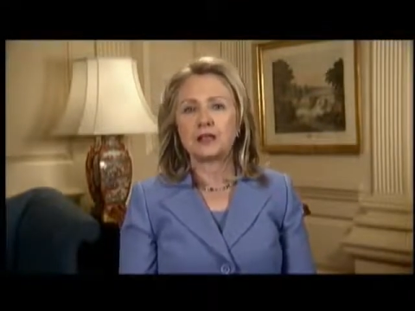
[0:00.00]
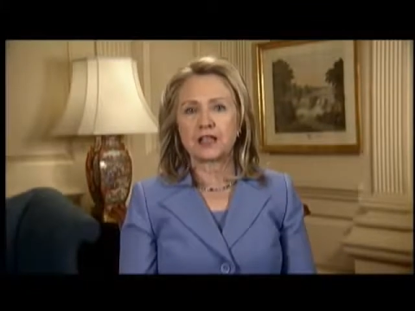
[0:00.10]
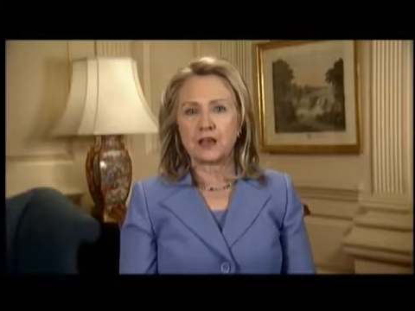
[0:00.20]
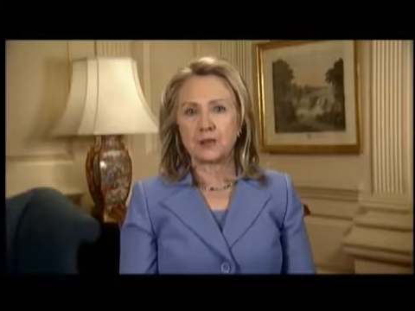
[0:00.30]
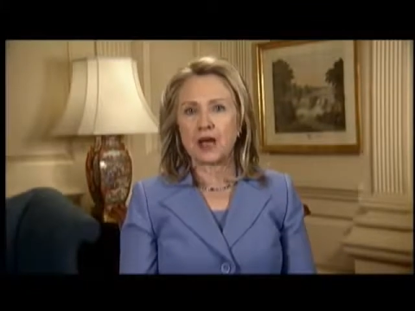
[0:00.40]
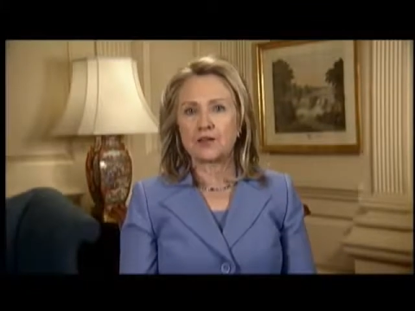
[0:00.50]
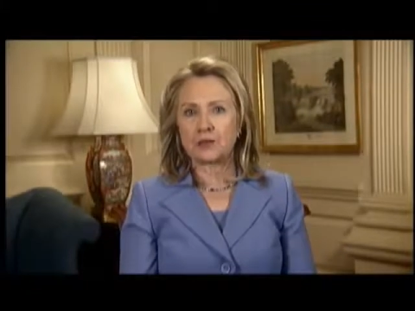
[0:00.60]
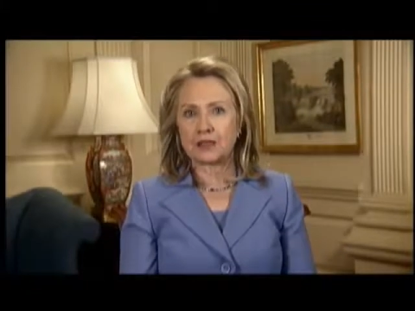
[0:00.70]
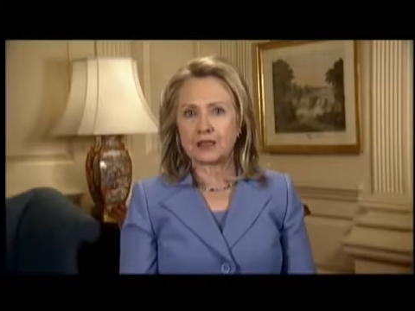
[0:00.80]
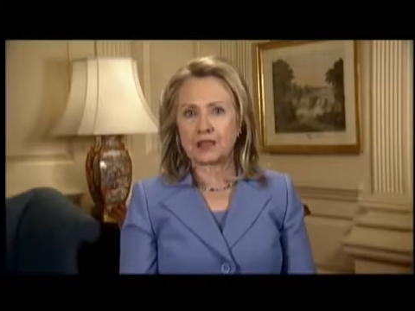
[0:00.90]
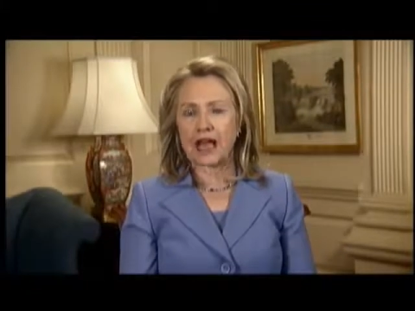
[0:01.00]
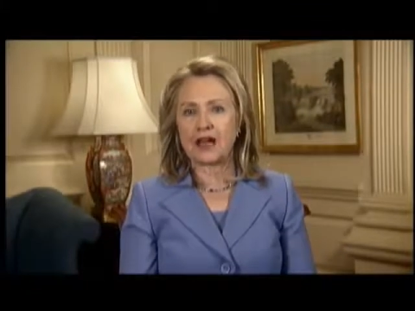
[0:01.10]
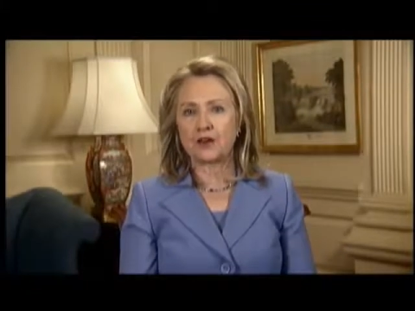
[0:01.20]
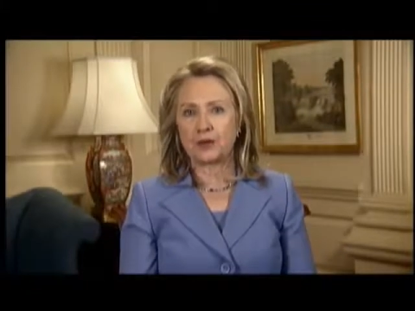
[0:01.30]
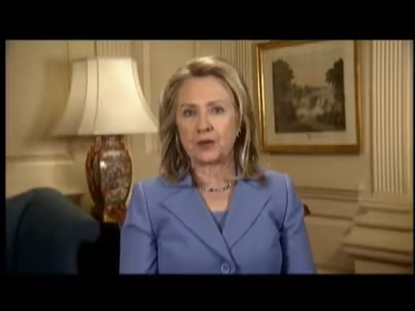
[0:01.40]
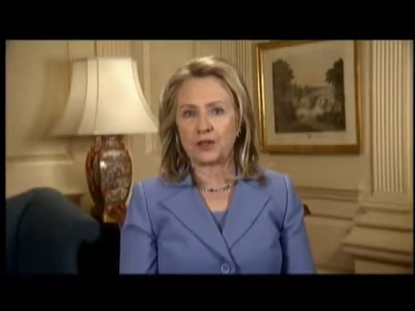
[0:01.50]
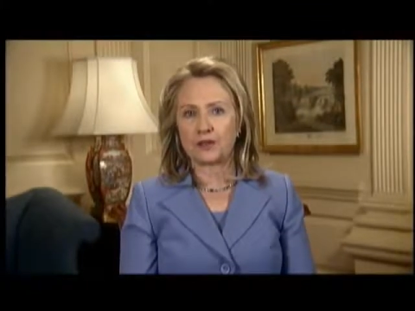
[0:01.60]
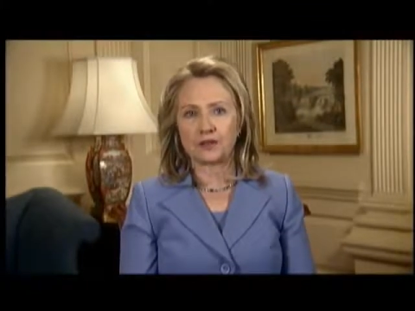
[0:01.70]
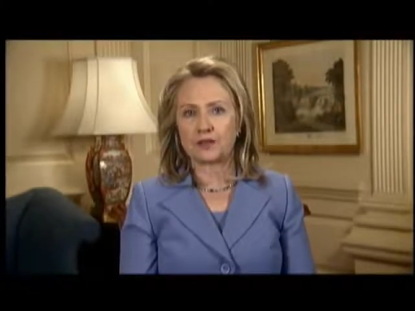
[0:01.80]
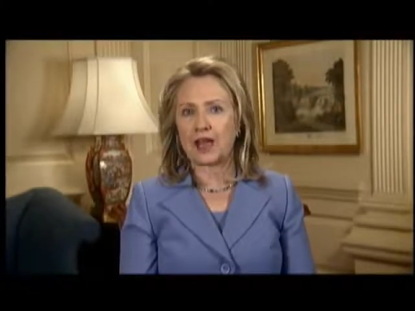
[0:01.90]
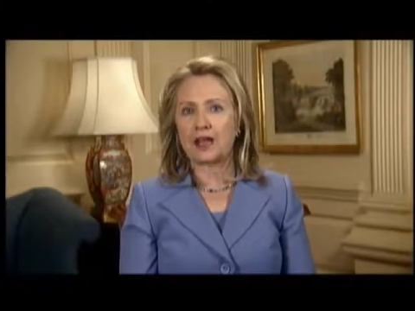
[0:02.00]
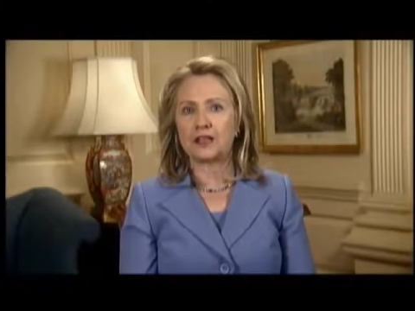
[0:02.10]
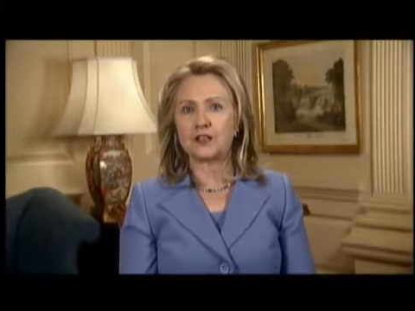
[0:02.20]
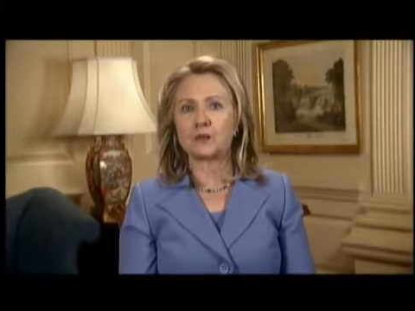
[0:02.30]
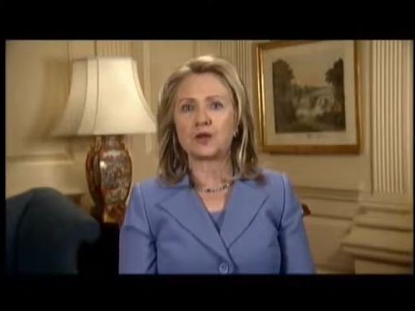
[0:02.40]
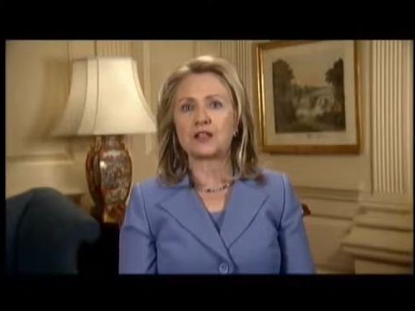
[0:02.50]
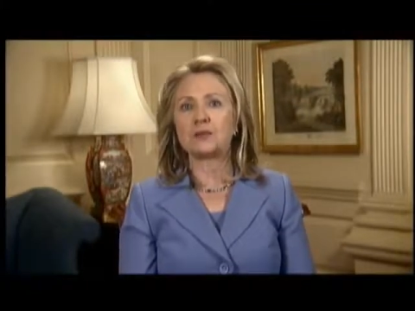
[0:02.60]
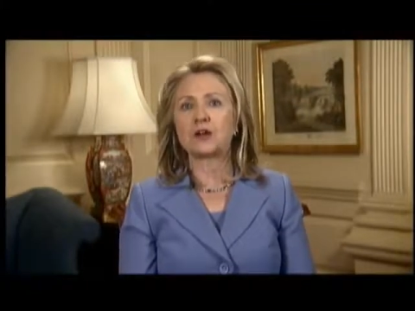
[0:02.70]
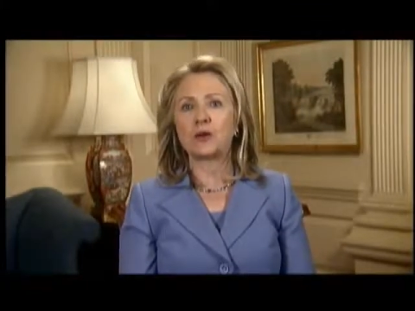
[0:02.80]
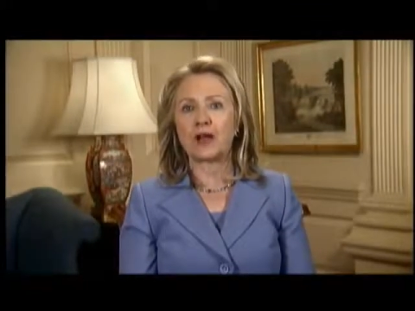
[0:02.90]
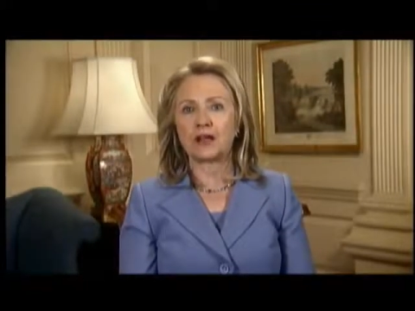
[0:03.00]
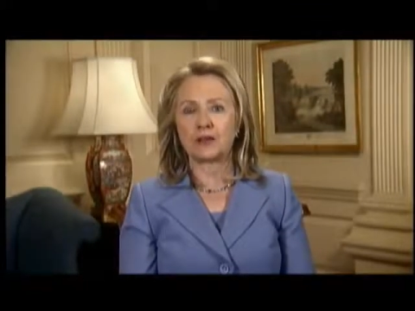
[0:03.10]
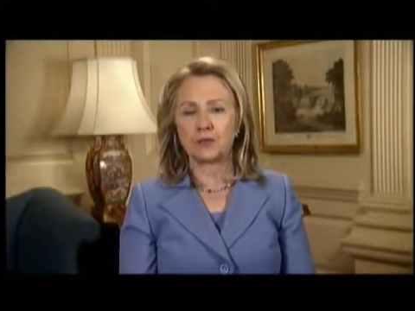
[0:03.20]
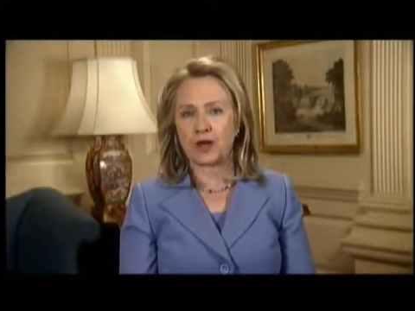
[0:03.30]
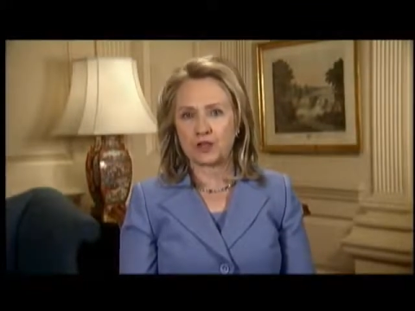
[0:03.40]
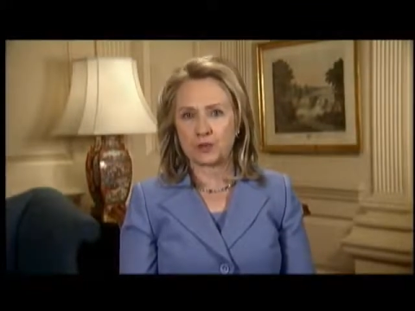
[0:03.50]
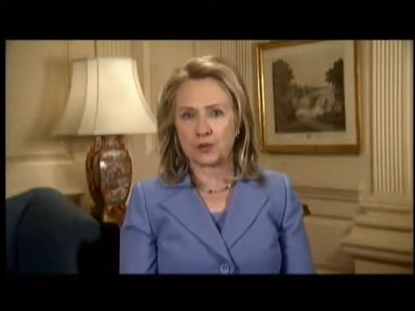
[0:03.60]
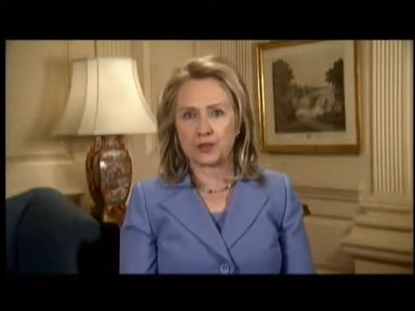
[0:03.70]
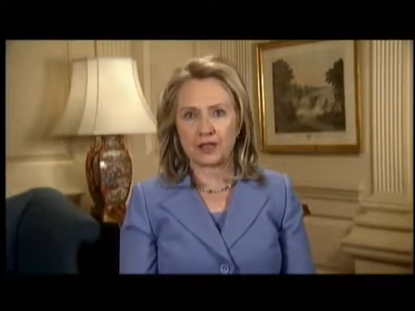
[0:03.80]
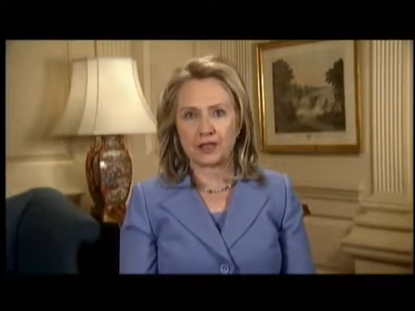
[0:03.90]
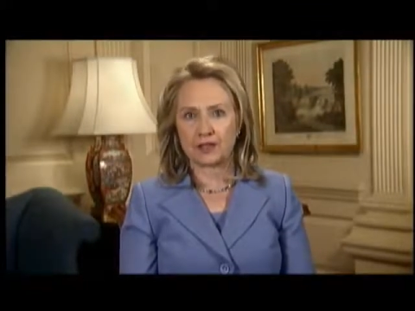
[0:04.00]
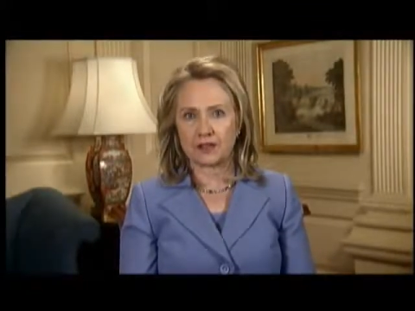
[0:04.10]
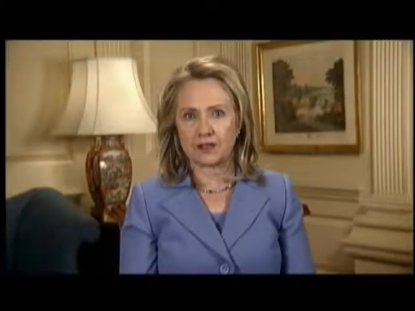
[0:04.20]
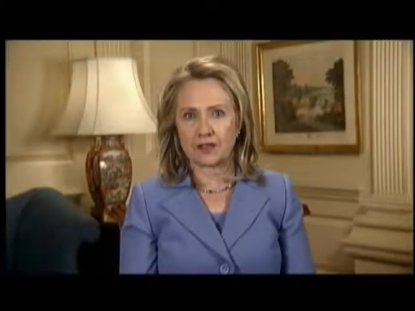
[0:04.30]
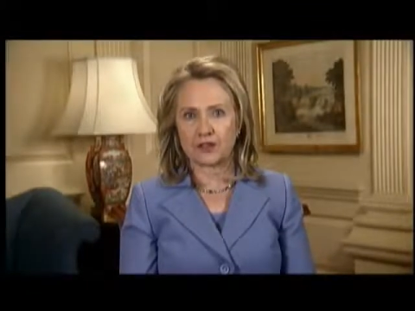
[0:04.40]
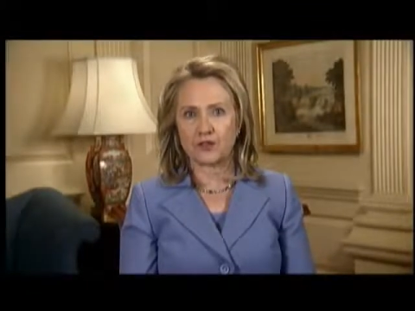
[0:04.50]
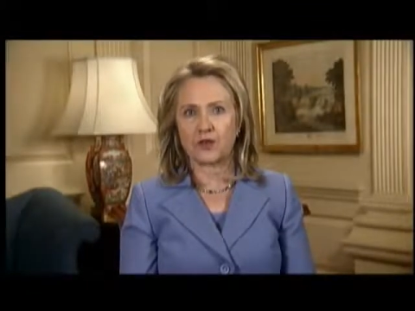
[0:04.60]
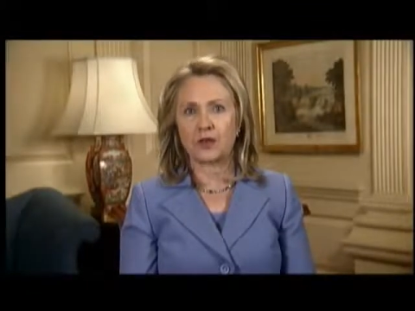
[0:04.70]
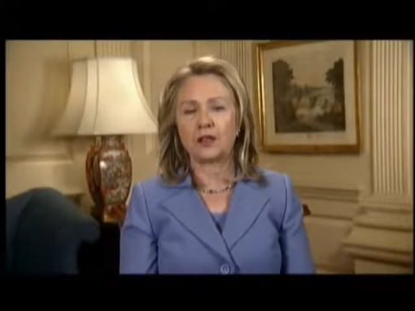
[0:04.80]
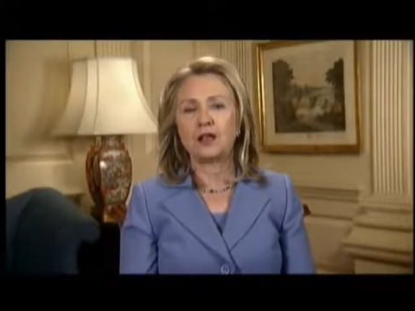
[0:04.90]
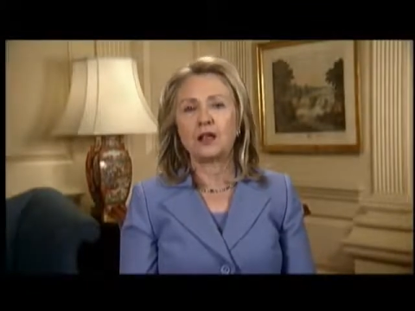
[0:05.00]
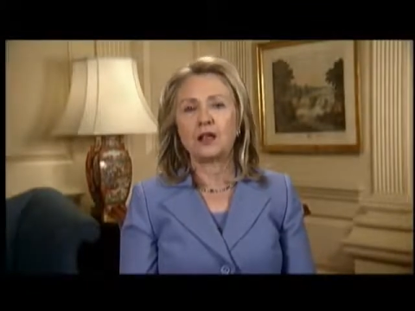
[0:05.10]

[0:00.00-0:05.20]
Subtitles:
to keep governments accountable and societies more democratic, prosperous, and successful.